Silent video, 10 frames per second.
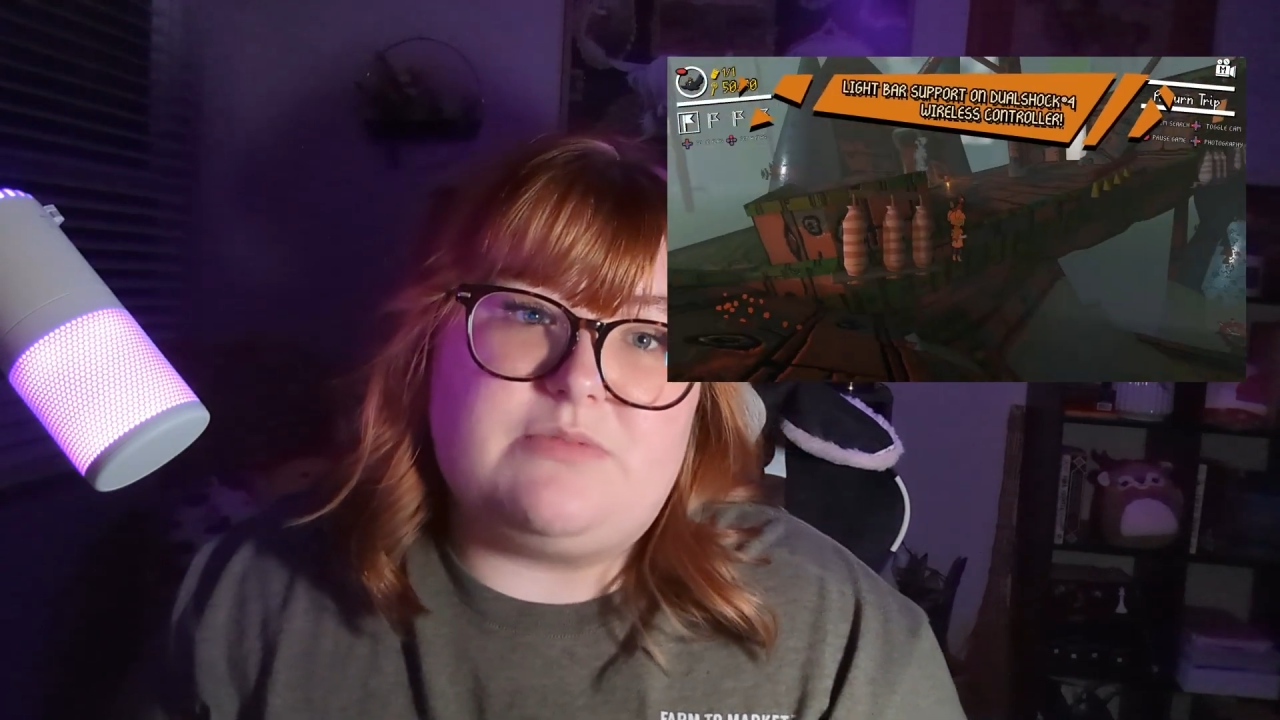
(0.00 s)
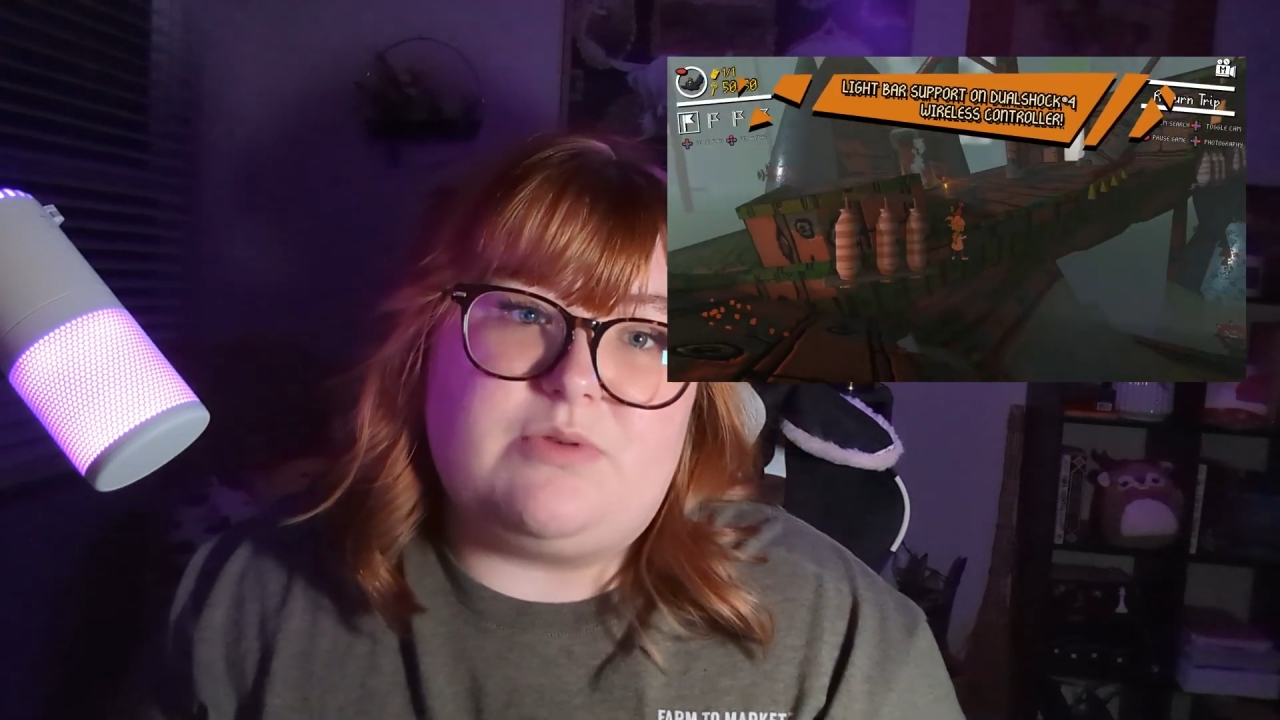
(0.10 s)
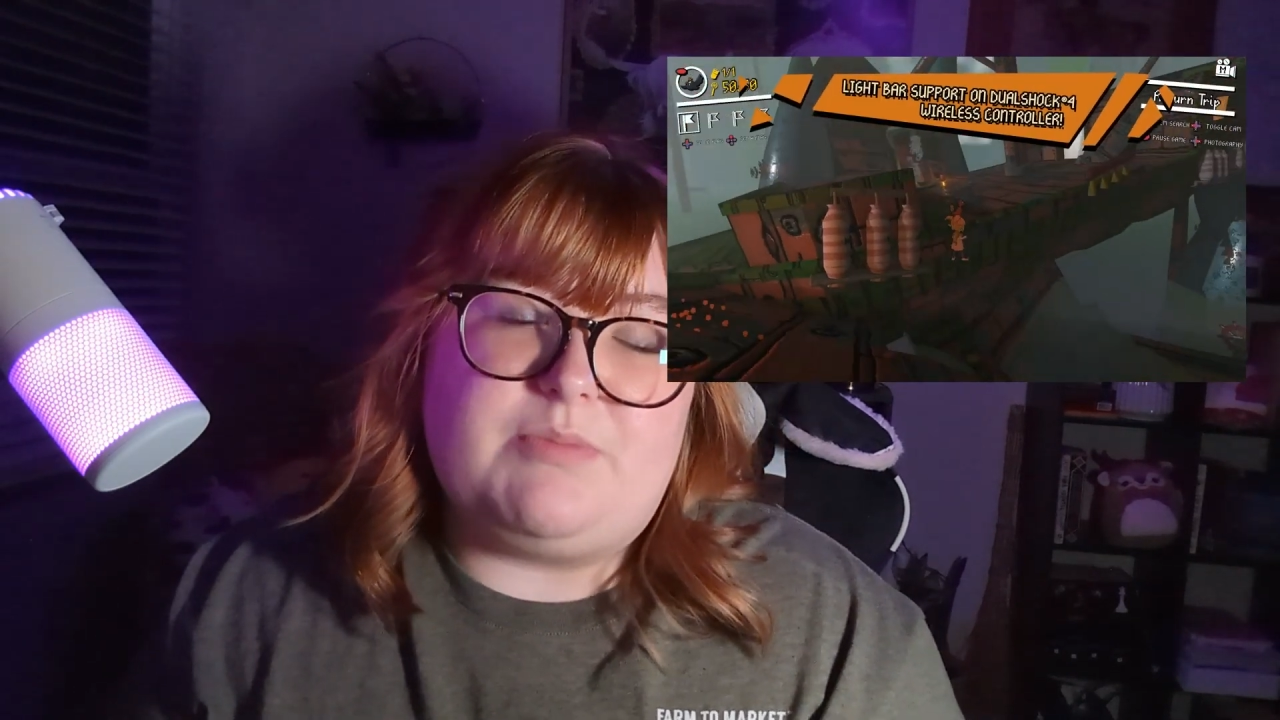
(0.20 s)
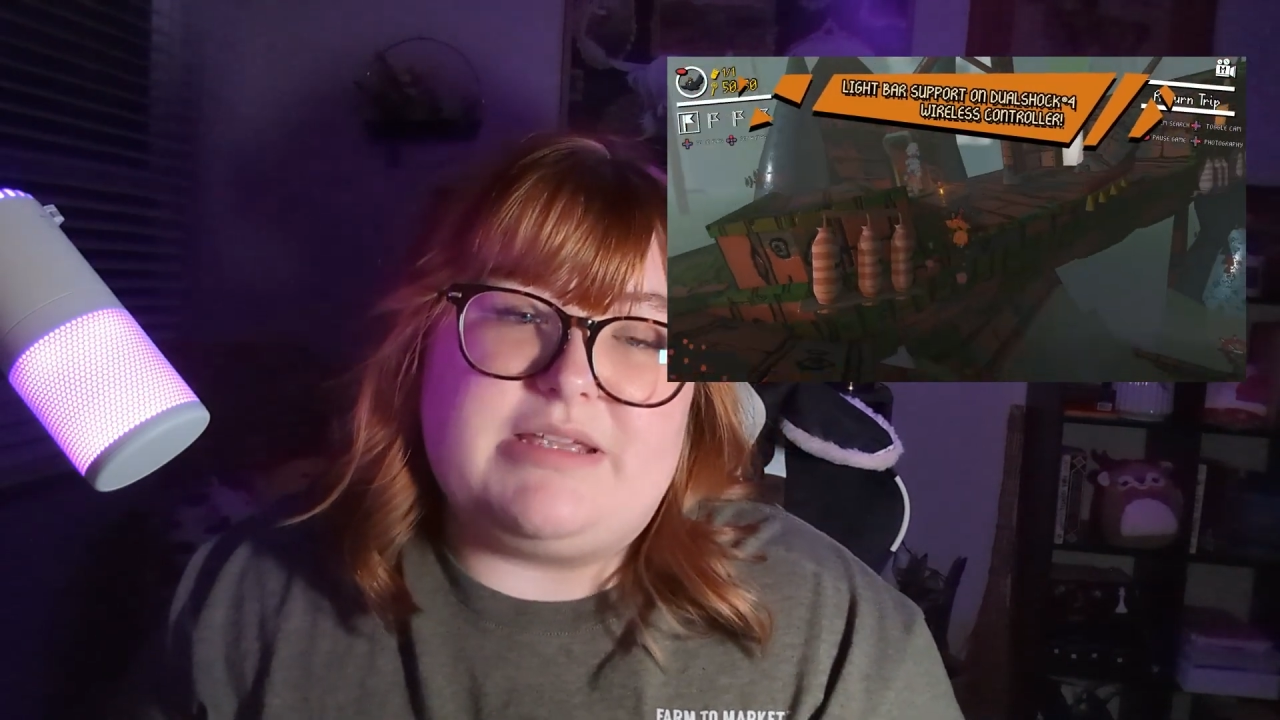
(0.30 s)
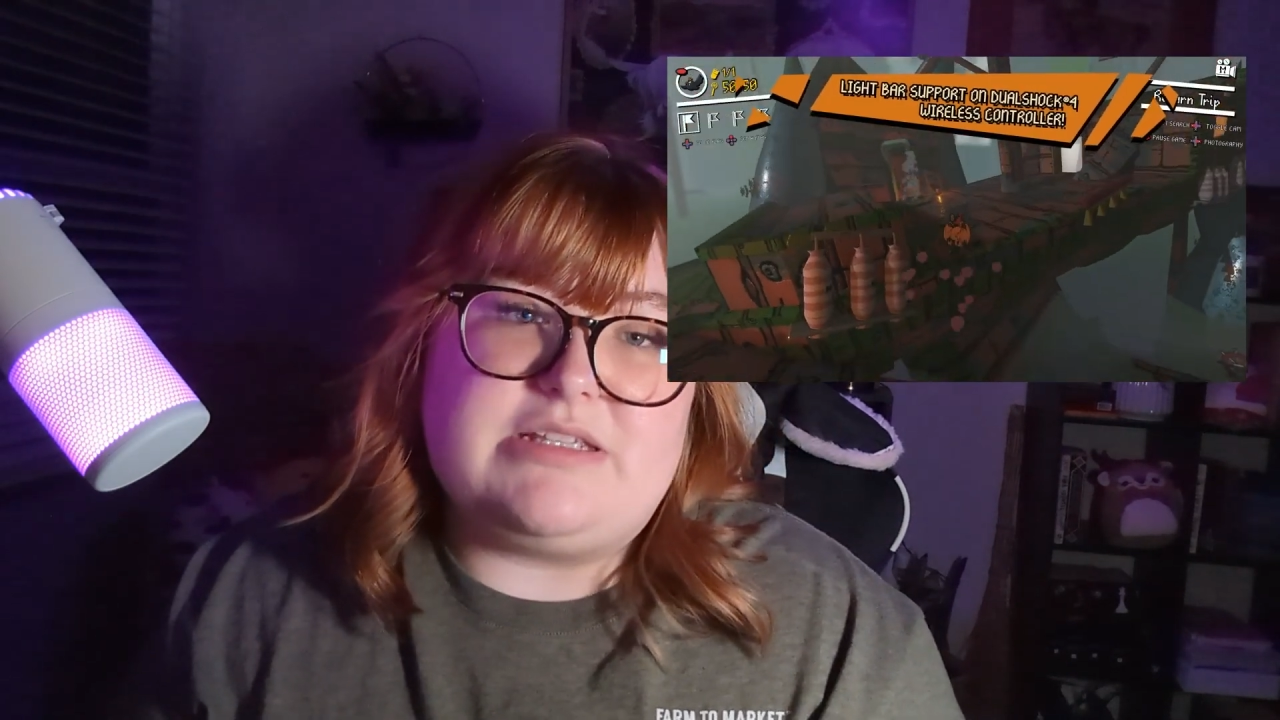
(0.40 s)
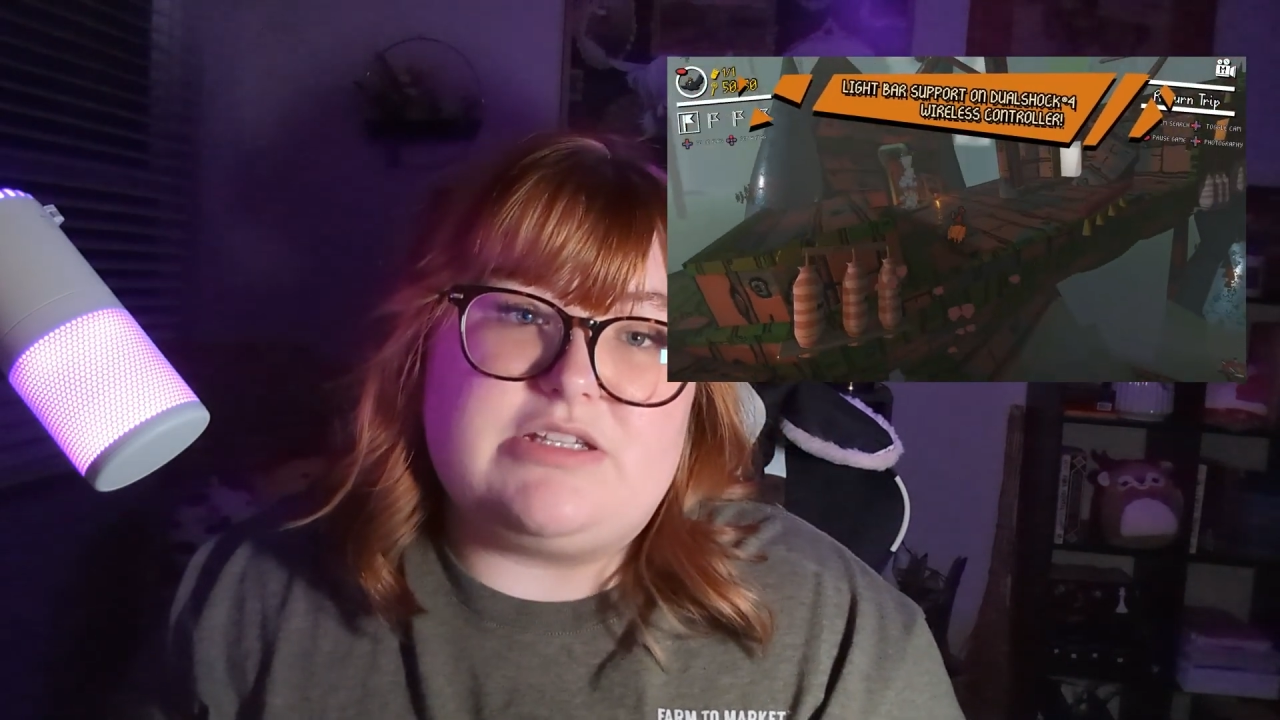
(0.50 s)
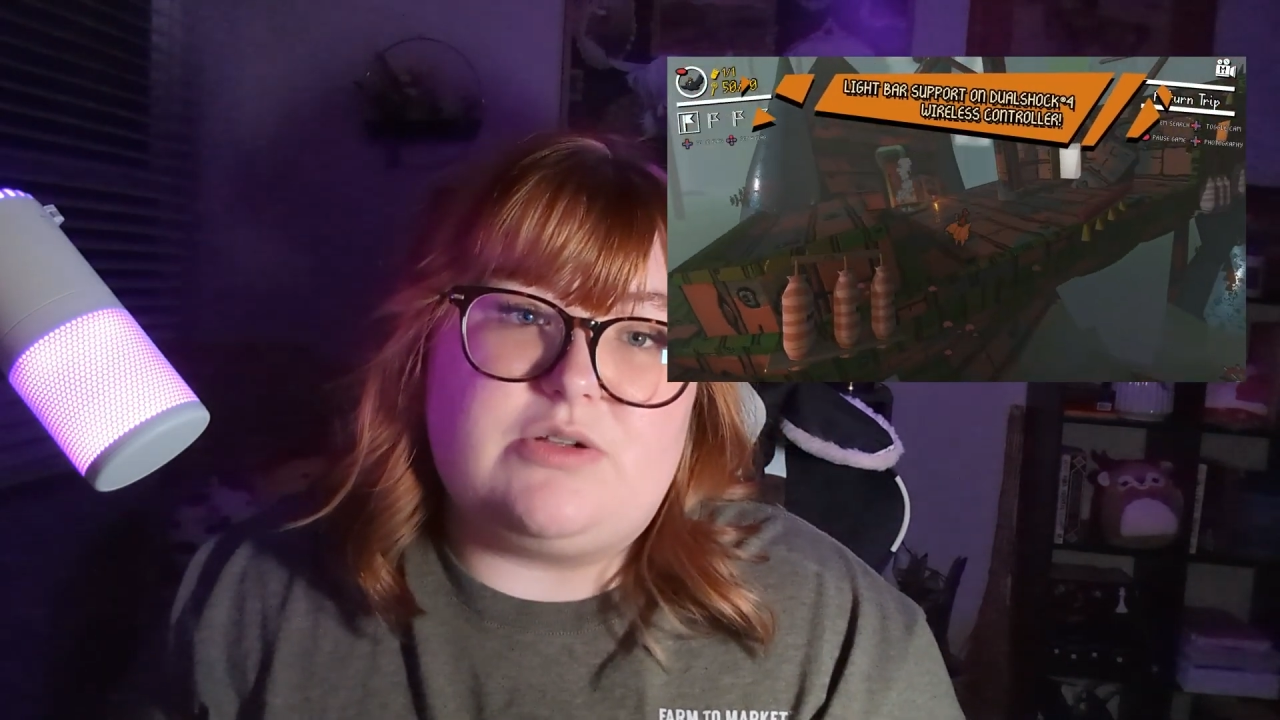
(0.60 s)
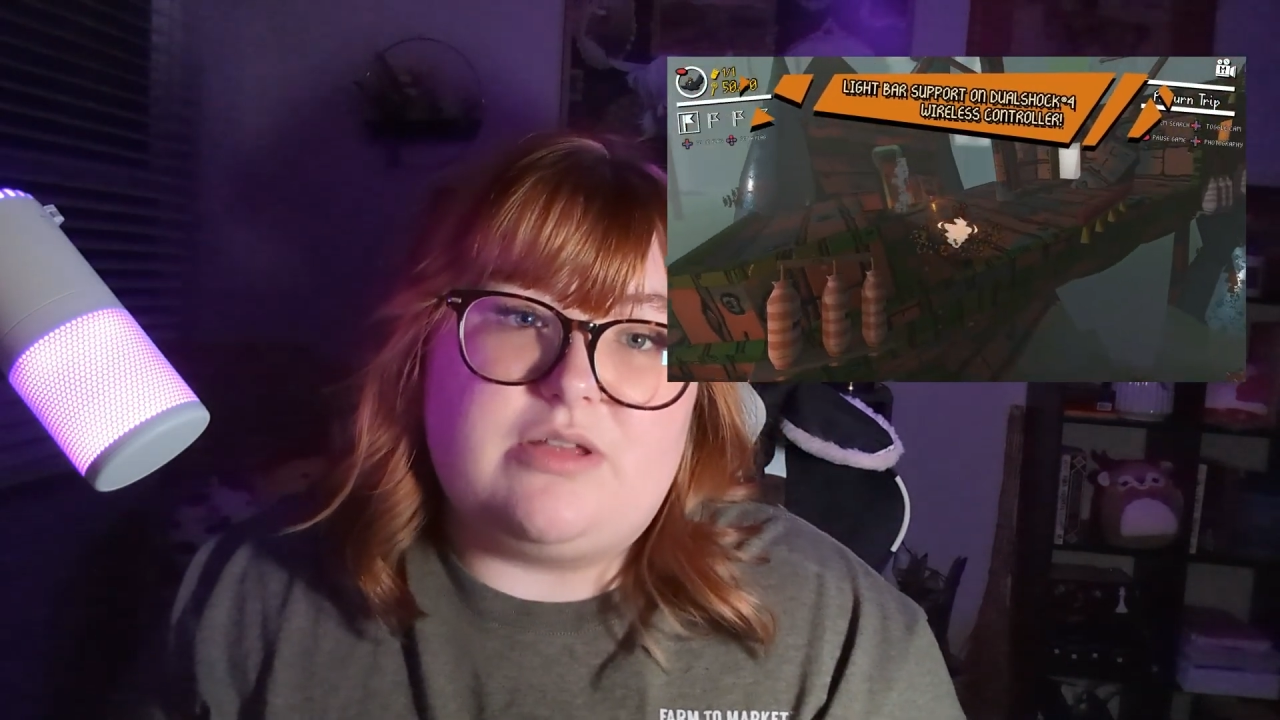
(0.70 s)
what makes it so